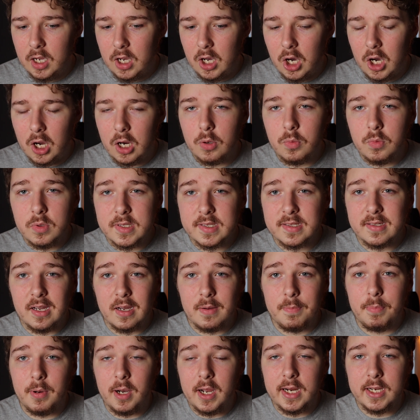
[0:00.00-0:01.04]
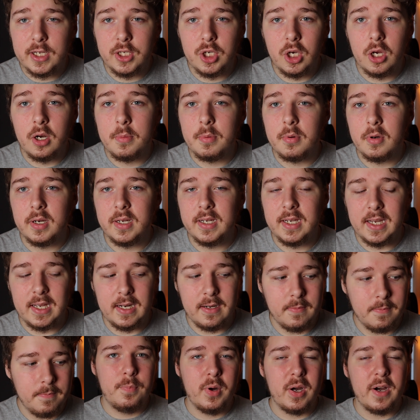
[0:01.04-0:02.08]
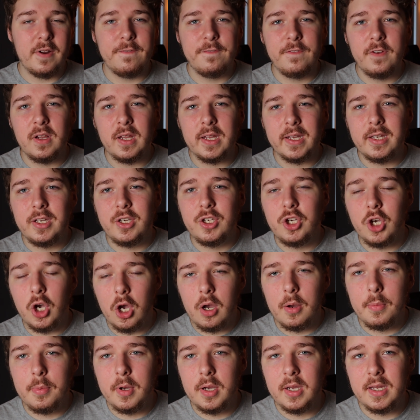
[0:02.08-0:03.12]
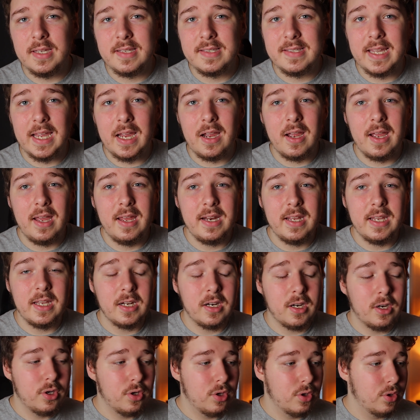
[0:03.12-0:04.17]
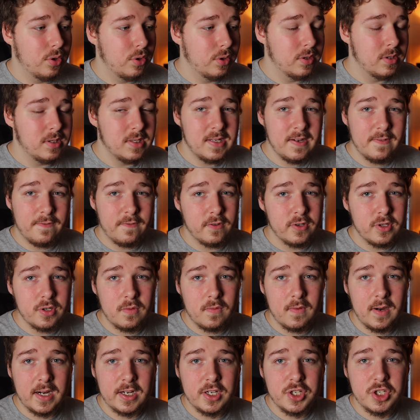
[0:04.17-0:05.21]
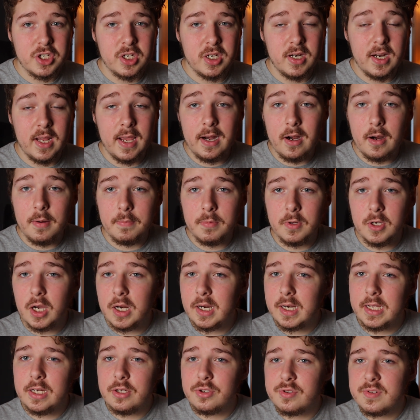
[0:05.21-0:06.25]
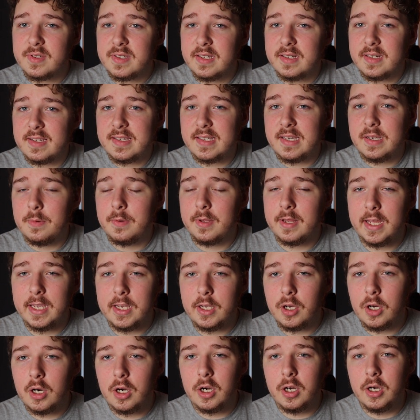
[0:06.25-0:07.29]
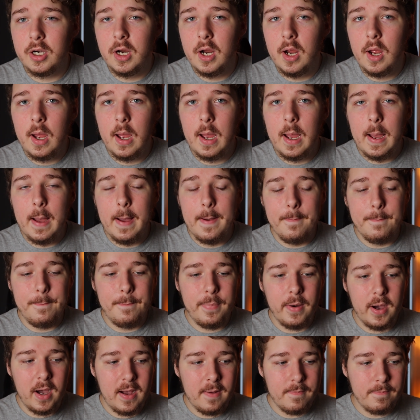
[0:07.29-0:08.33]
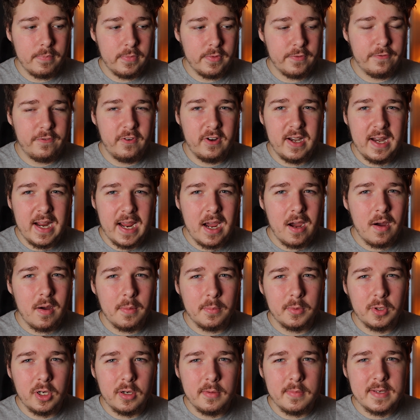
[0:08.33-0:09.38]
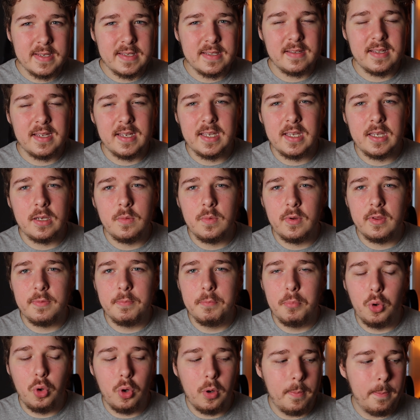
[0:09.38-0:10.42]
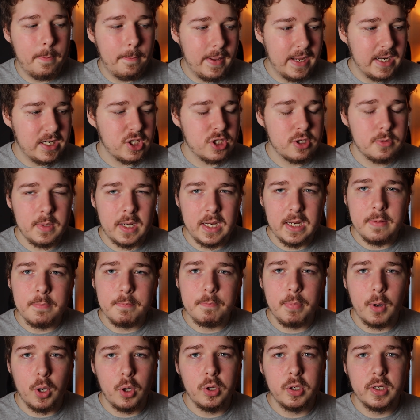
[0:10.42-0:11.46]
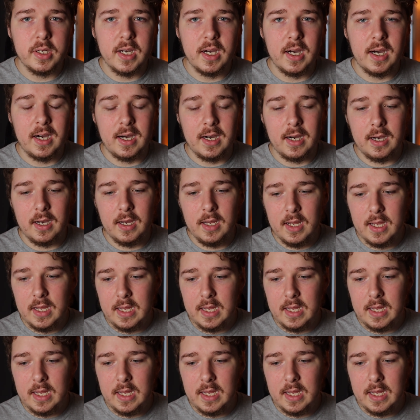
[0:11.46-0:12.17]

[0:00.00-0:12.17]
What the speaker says: I would start buying Gerber again. But I feel like Gerber is now heading in a new, different direction, and I'm kind of interested to see where they go. But for now, I'm going to be sticking with more Benchmade Bocar